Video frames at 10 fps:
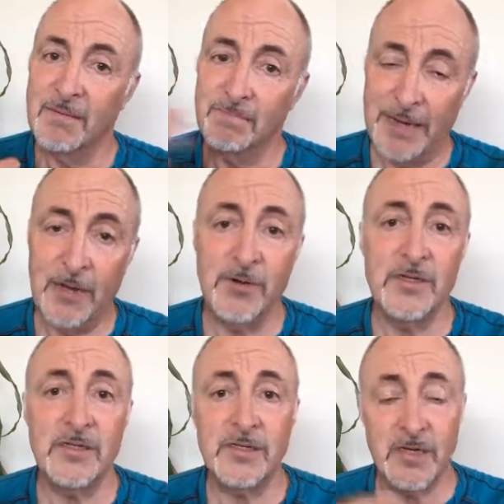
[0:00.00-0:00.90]

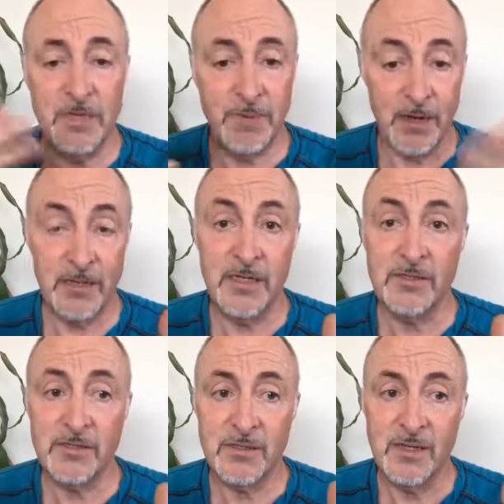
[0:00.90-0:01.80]
Boundaries is a key part of
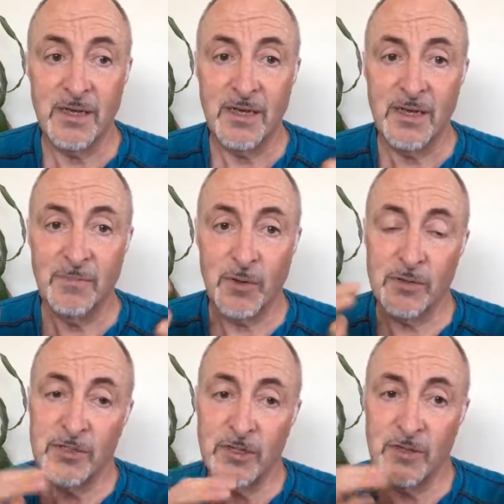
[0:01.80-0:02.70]
this. But
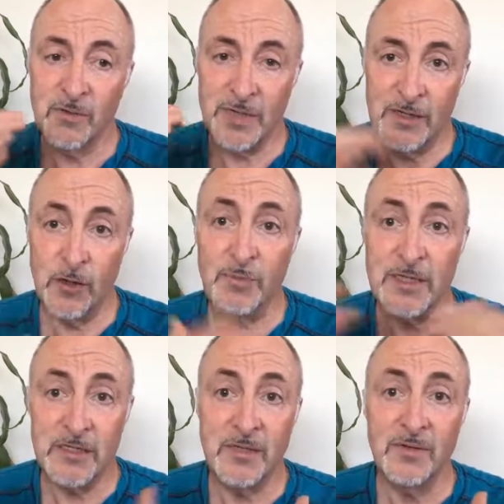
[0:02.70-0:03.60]
also, when no
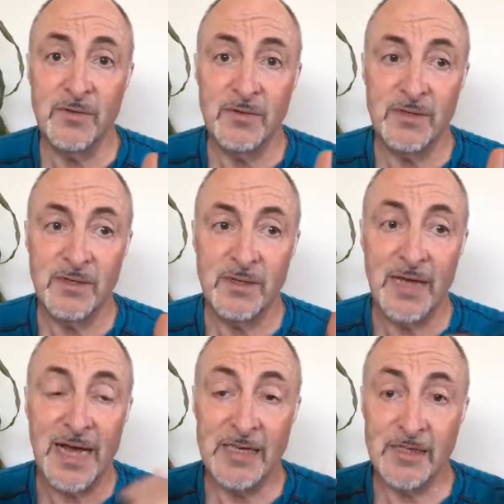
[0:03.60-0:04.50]
means no,
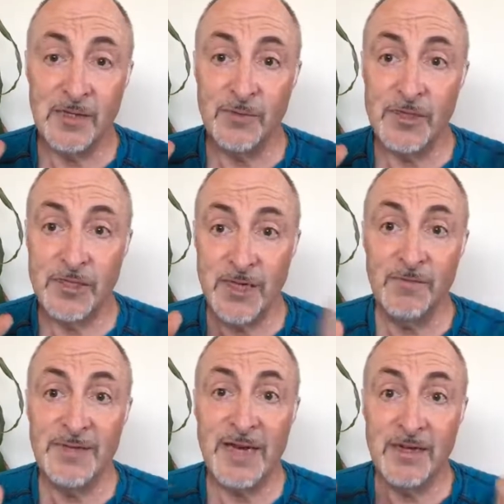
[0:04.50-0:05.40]
as a receiver
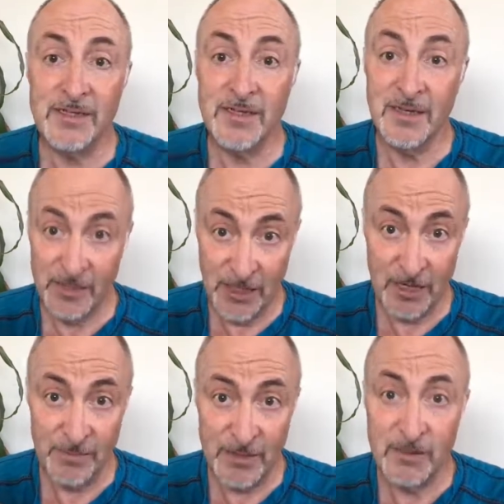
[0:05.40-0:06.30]
of that answer,
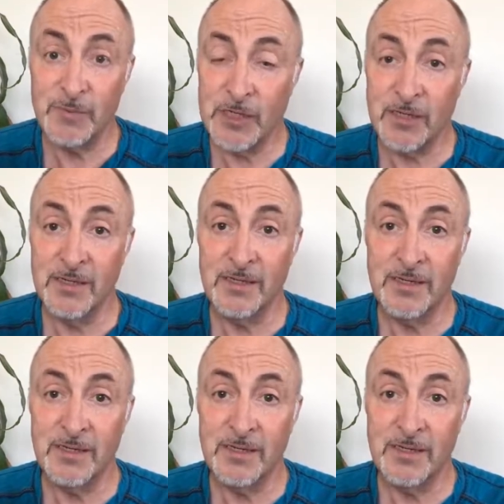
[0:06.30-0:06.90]
gentlemen especially,